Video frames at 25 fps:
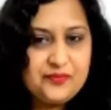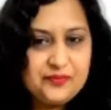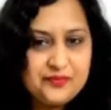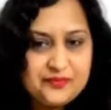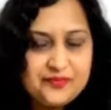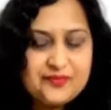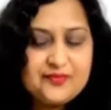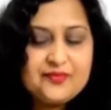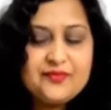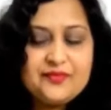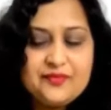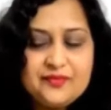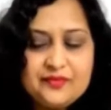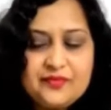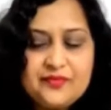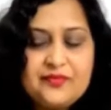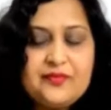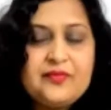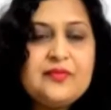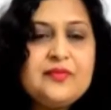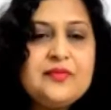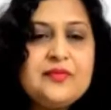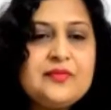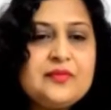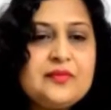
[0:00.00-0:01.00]

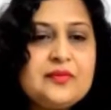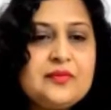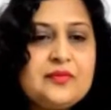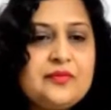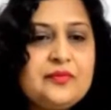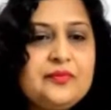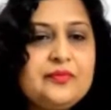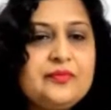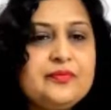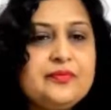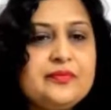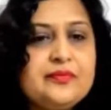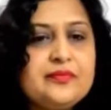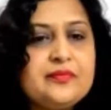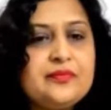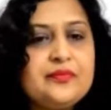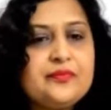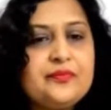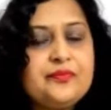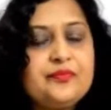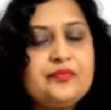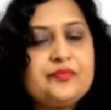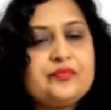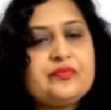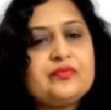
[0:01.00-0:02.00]

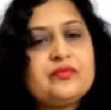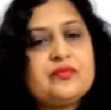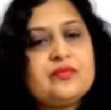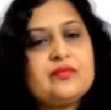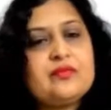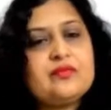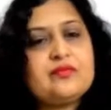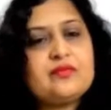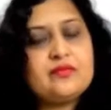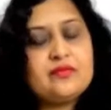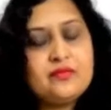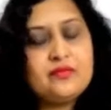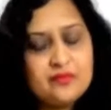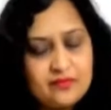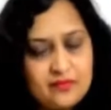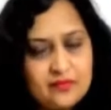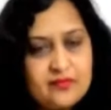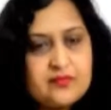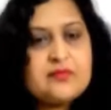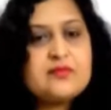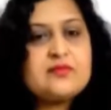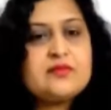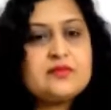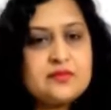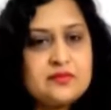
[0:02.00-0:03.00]

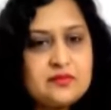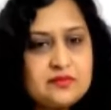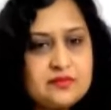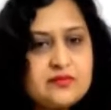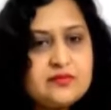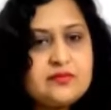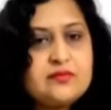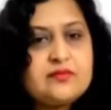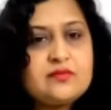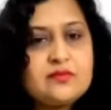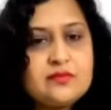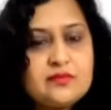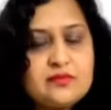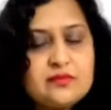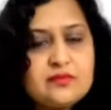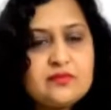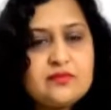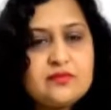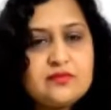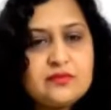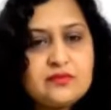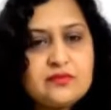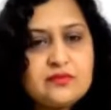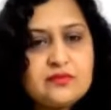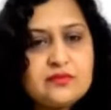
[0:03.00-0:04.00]

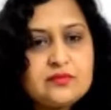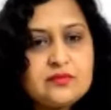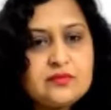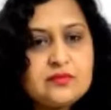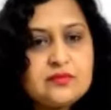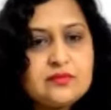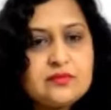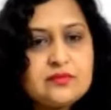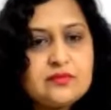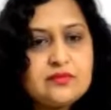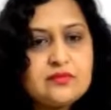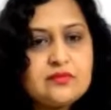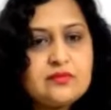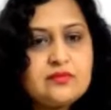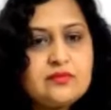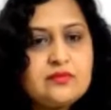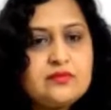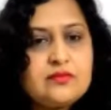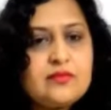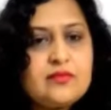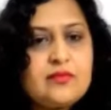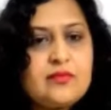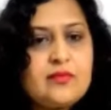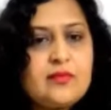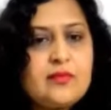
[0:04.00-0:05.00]

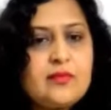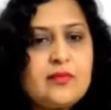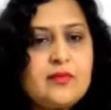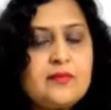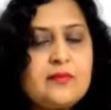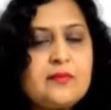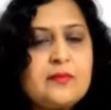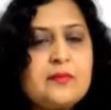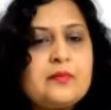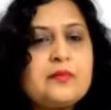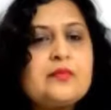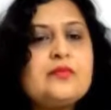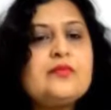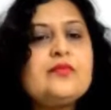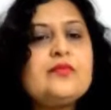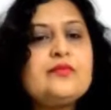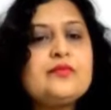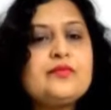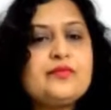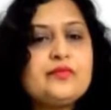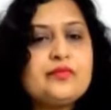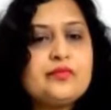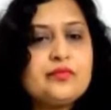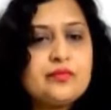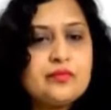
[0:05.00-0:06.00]

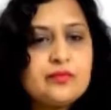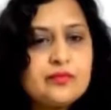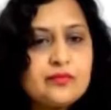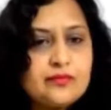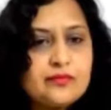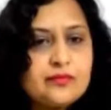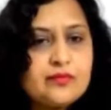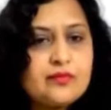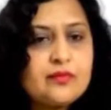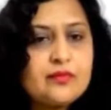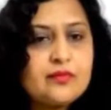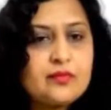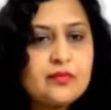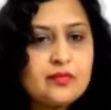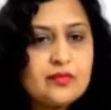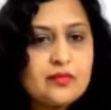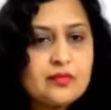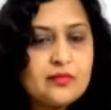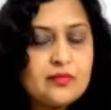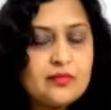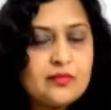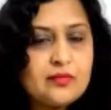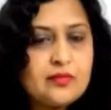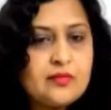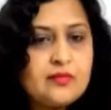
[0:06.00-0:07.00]

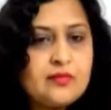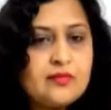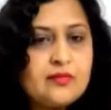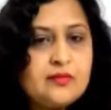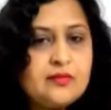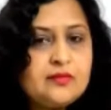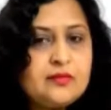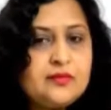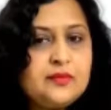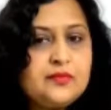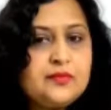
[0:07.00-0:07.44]
[no speech]